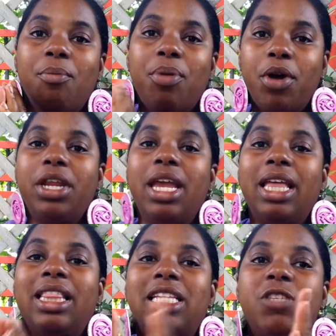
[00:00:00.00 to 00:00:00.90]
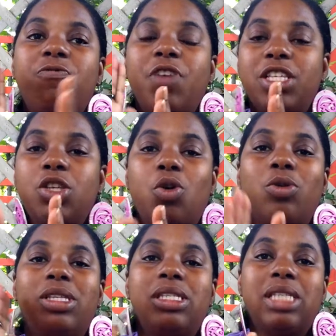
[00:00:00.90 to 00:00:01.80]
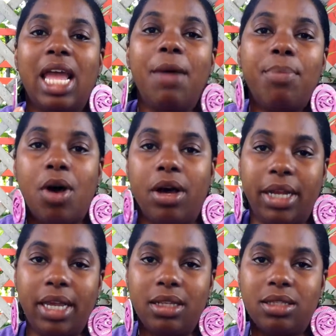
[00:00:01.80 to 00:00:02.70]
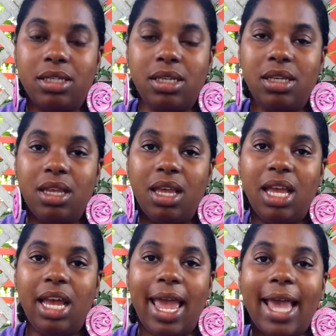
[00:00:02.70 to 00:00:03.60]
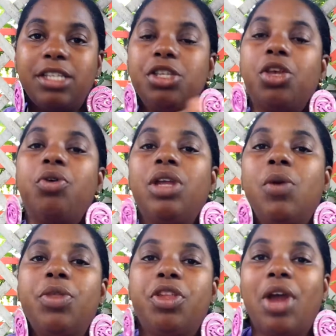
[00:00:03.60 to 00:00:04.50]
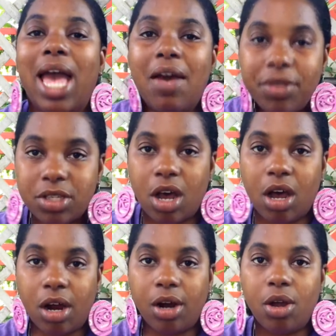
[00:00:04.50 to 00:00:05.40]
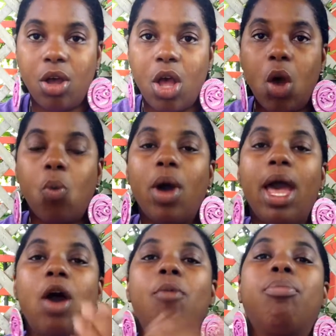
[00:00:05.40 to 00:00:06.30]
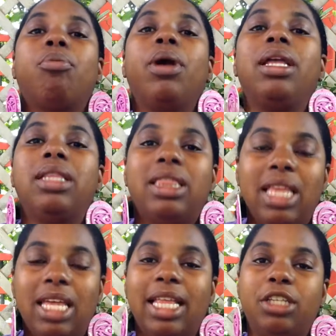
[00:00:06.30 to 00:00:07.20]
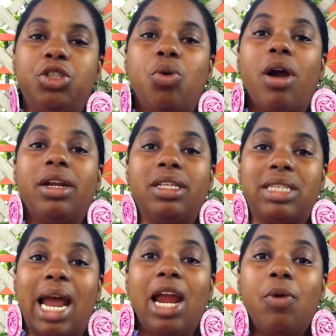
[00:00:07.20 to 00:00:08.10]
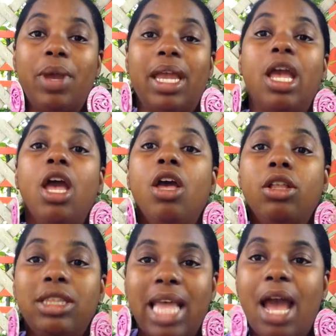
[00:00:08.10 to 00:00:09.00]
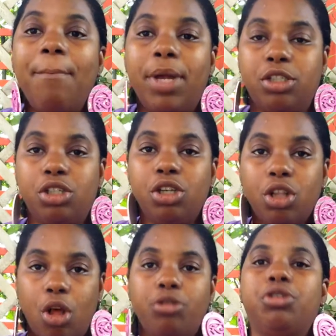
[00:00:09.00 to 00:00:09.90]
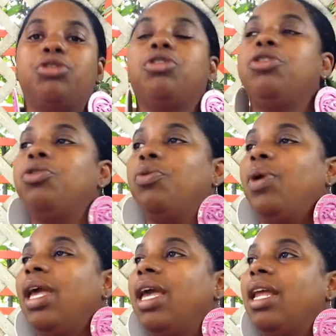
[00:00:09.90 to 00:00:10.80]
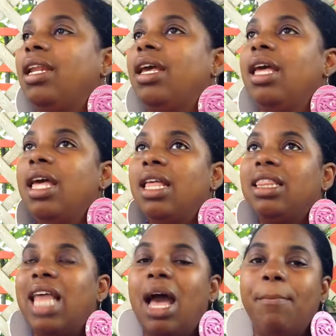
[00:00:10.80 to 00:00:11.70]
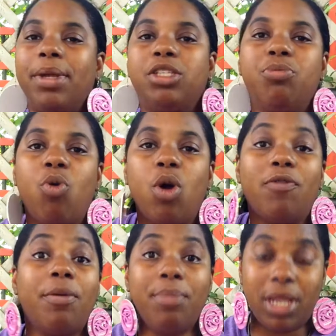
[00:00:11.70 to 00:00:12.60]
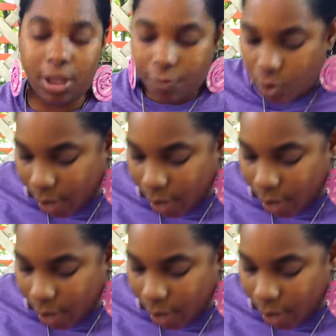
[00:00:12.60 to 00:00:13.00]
putting this physical stamp on it, executing it with your avatar will help bring the thing that you are desiring that much closer to you in that much more of a meaningful